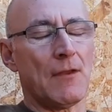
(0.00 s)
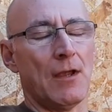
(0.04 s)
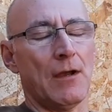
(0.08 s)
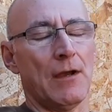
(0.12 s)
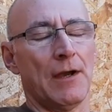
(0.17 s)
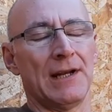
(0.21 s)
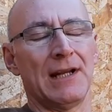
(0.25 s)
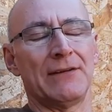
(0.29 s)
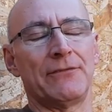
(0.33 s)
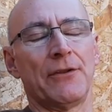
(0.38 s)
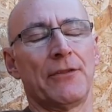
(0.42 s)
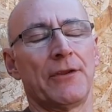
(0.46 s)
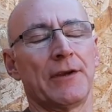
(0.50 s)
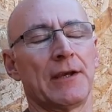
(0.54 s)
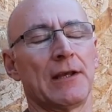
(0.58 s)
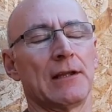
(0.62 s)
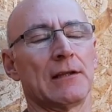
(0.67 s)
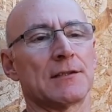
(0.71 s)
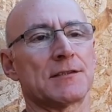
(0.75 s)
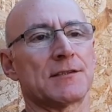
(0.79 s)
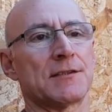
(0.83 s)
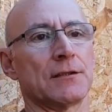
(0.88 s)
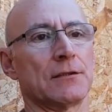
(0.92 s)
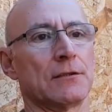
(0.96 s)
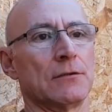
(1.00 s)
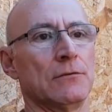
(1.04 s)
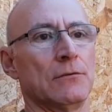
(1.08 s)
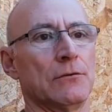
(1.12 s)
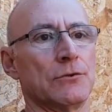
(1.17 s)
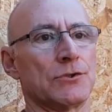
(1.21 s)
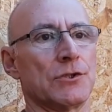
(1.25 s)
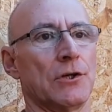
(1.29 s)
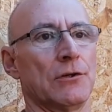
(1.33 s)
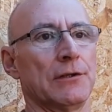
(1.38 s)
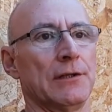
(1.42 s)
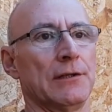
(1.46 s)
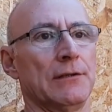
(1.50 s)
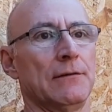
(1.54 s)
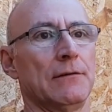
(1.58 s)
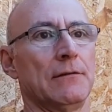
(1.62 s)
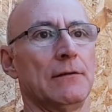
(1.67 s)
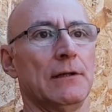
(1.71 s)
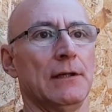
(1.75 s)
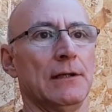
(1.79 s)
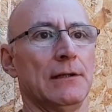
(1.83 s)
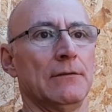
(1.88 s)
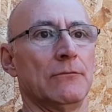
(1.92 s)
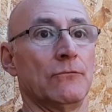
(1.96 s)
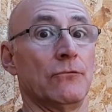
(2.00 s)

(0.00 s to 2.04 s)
and everything else that goes on in